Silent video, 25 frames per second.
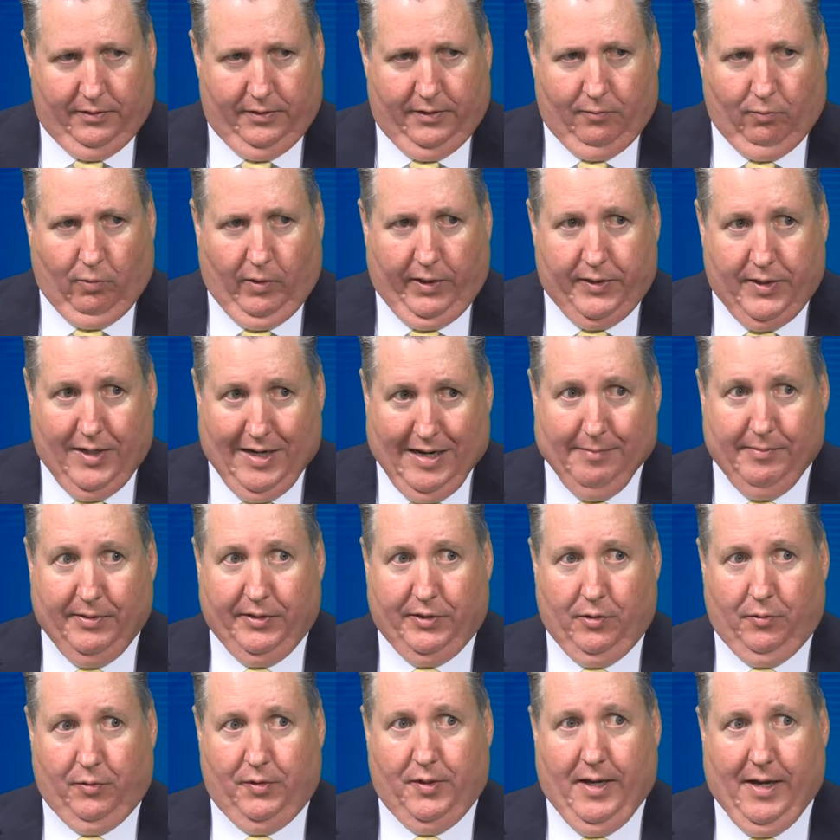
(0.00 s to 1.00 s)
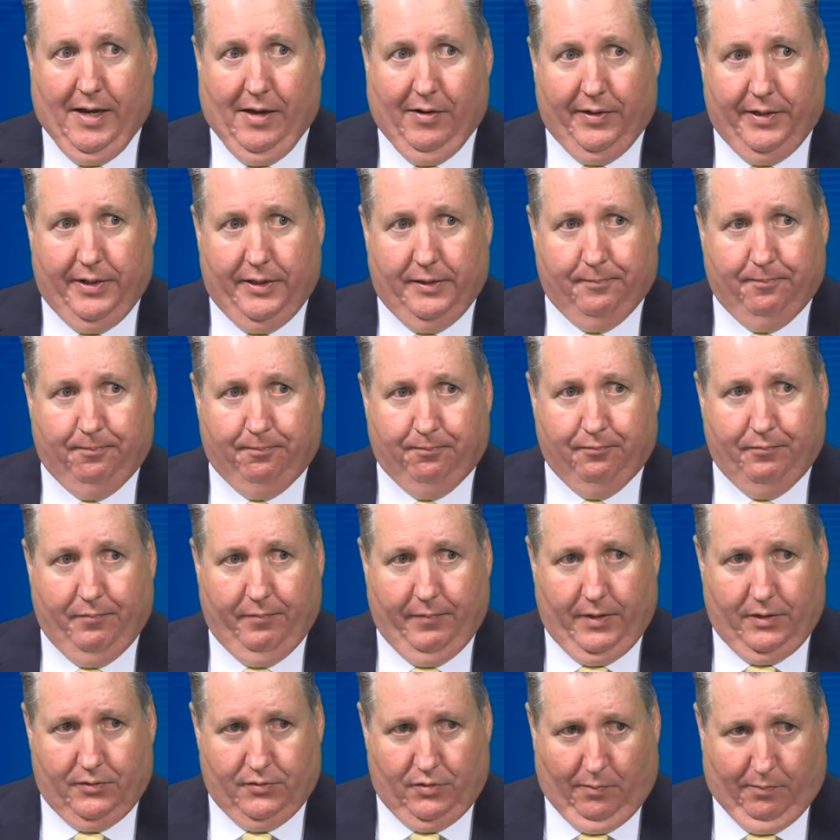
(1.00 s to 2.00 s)
in Wicomico County
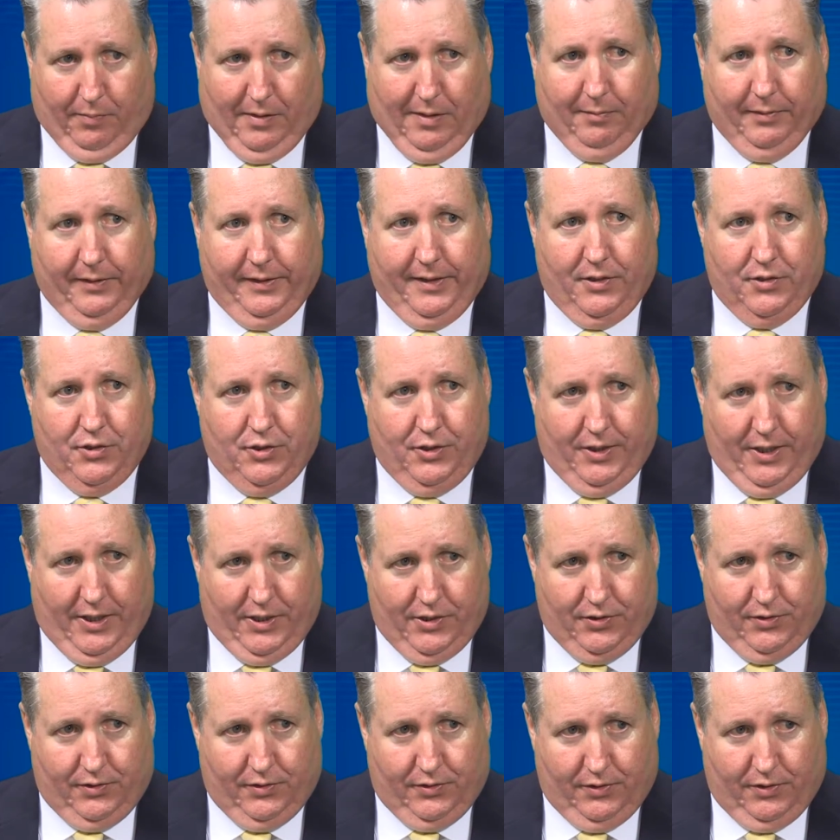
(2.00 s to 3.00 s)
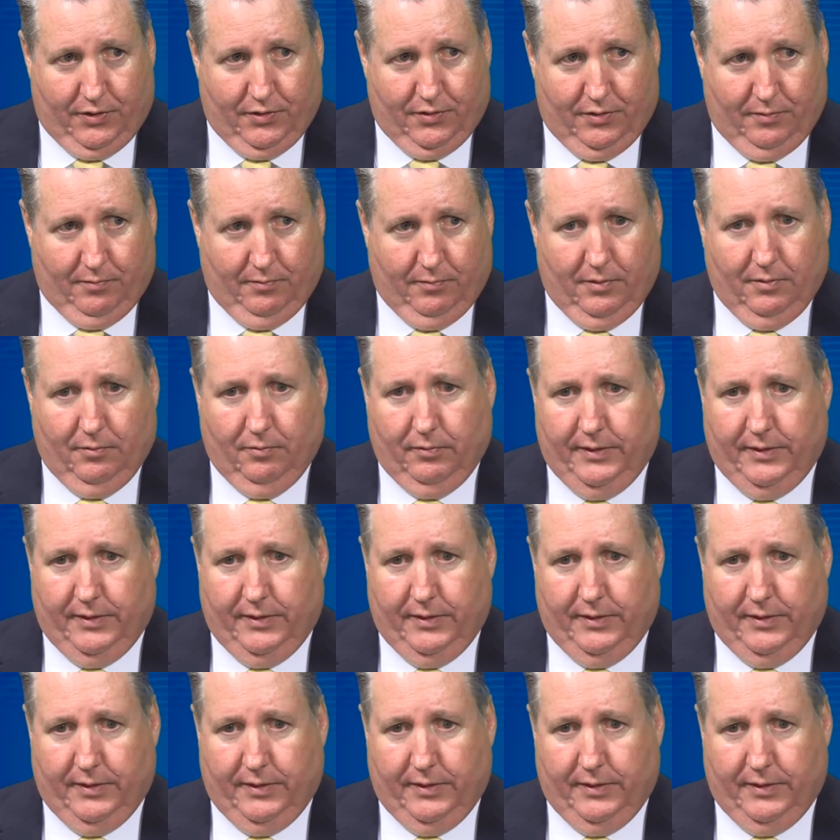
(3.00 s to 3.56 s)
is our public education system.